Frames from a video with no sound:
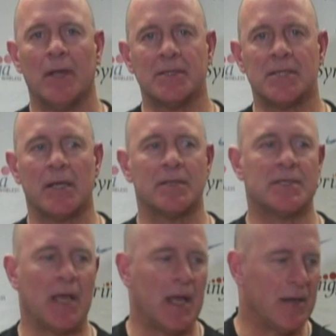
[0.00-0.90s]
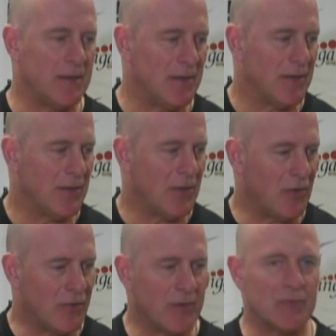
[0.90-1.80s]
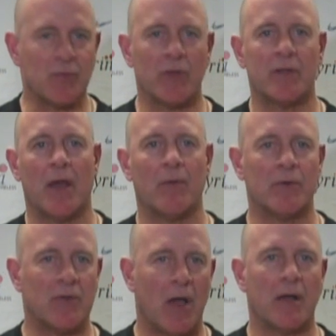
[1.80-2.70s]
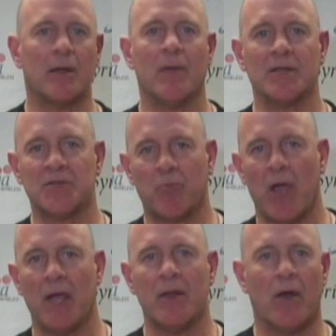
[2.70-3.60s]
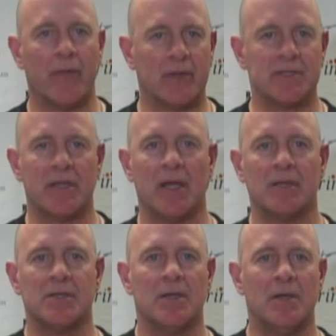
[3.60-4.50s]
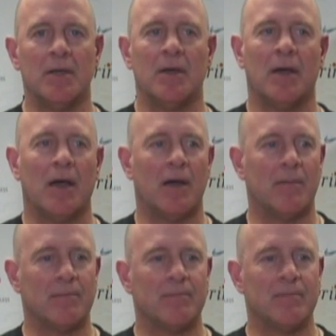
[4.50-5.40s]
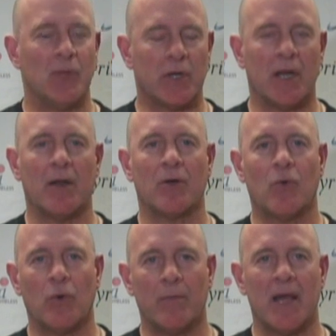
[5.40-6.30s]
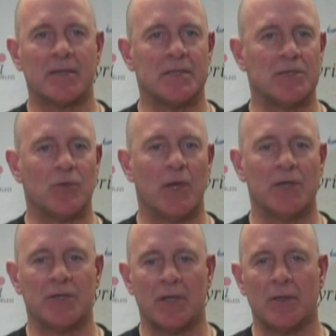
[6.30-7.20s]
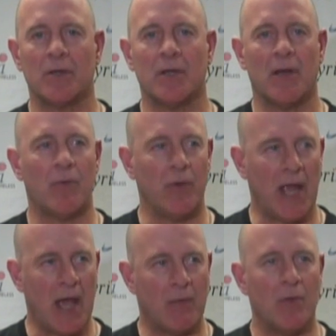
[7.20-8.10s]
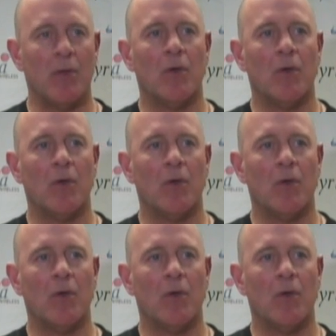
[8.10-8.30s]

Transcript: Instead of saying, you know, there was one time we were talking about spread and all those things, looking at our quarterback situation and looking at what we have,